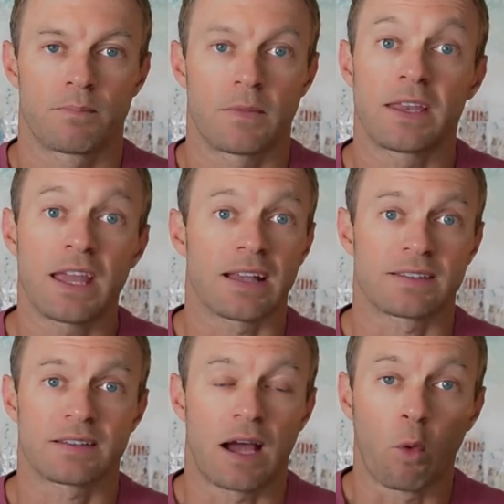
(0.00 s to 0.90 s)
And
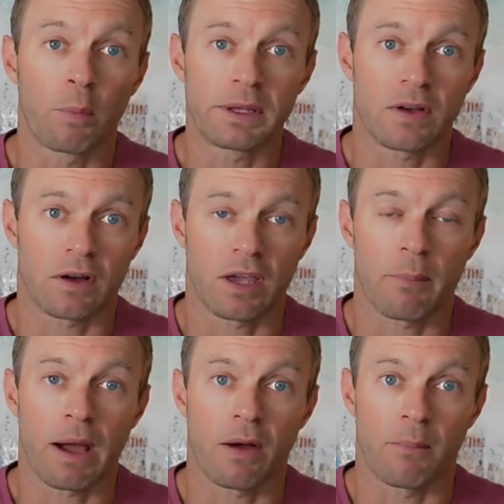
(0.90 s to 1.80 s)
yes, I will be talking
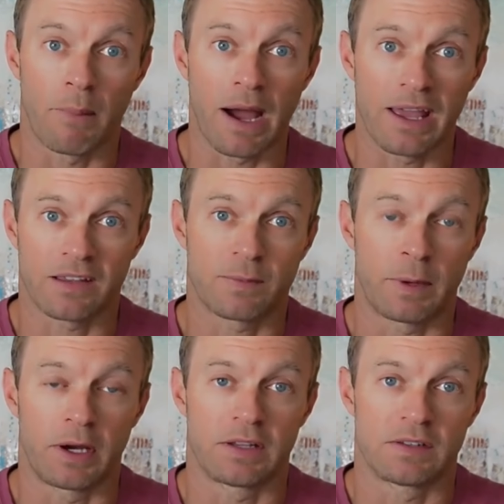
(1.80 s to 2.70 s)
about my
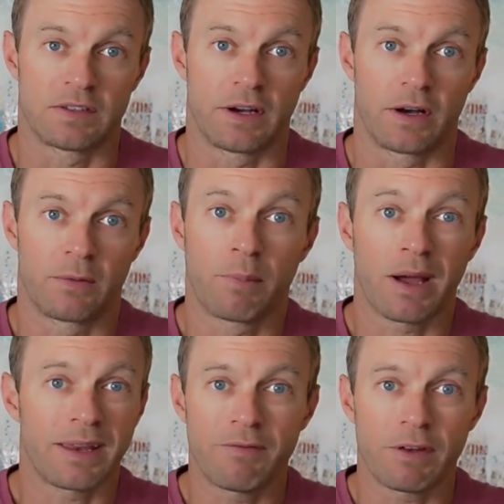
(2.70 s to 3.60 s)
experiences here,
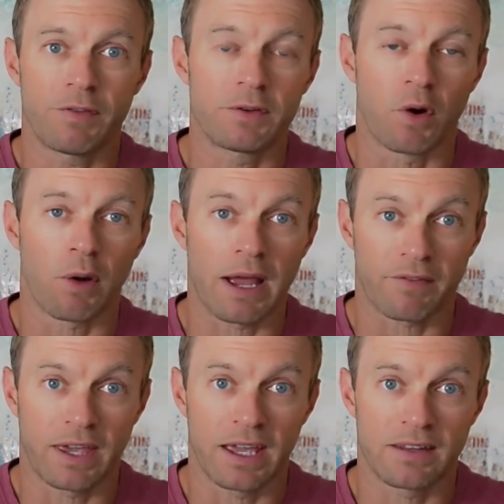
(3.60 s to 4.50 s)
but even if you don't
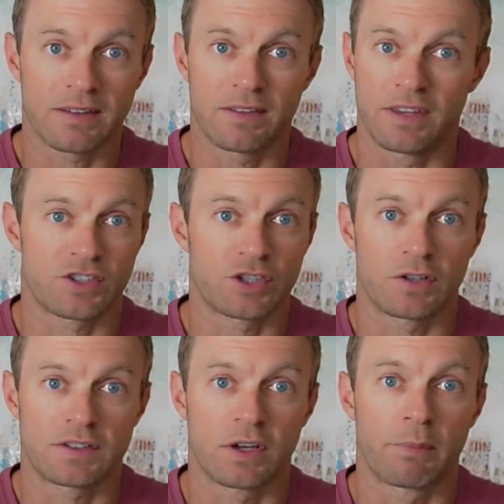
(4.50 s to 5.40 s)
have kids, this
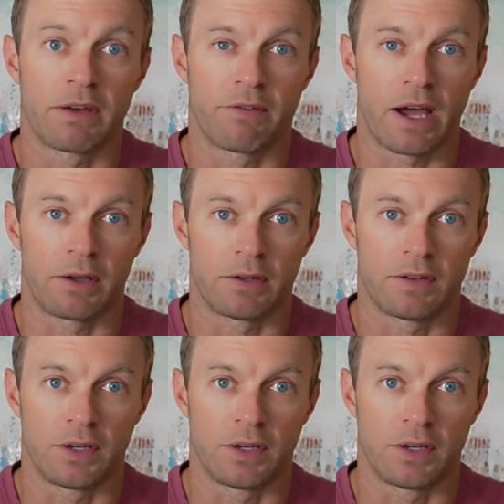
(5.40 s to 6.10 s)
should still be of value to